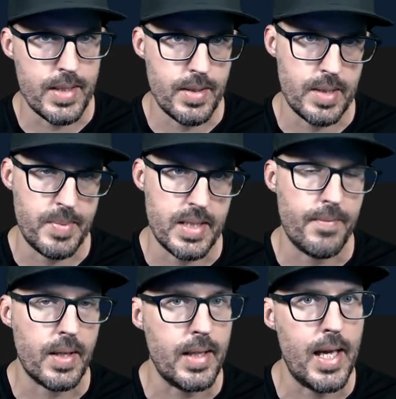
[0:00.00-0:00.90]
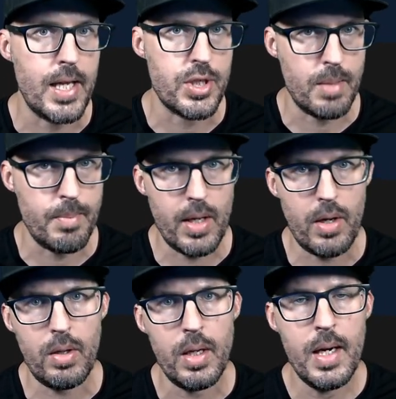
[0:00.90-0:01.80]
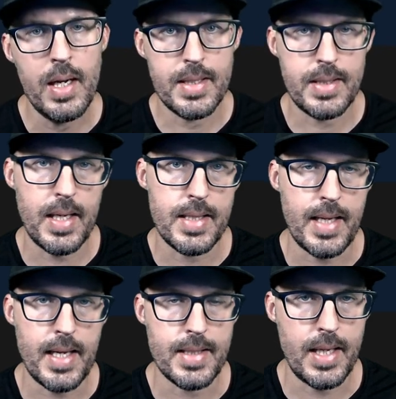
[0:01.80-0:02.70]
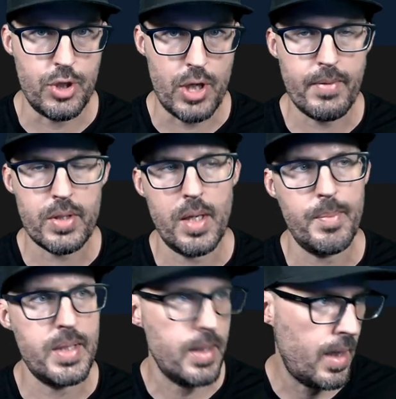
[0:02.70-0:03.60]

So, specifically HTML, CSS, and JavaScript,